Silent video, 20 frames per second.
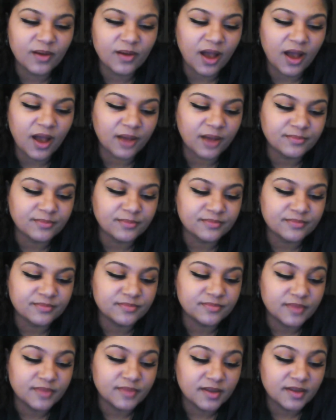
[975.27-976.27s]

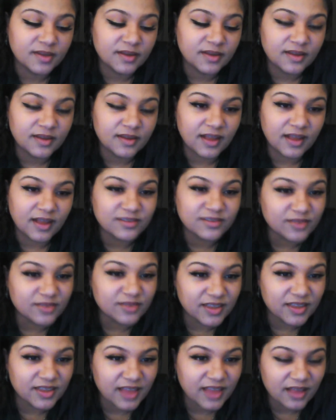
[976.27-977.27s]
I do
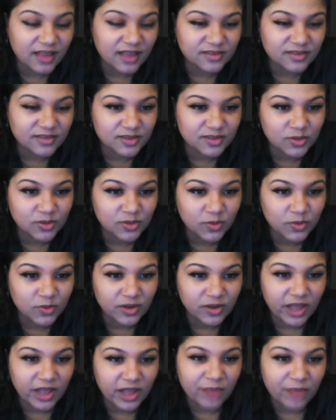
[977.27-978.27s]
think that school
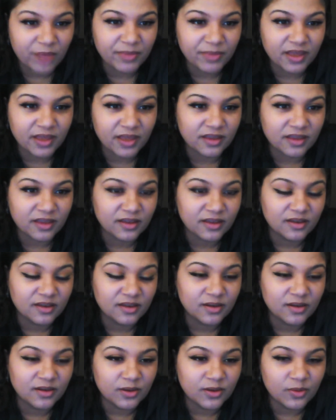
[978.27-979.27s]
will help me
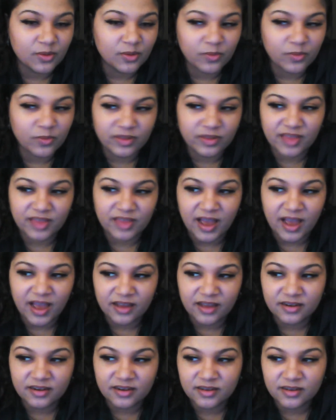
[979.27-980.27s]
with
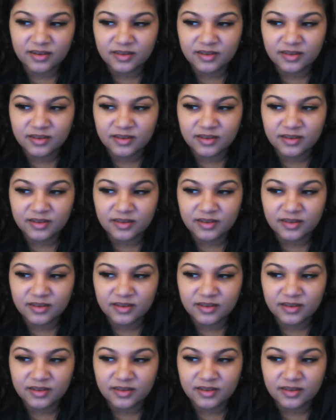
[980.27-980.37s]
that.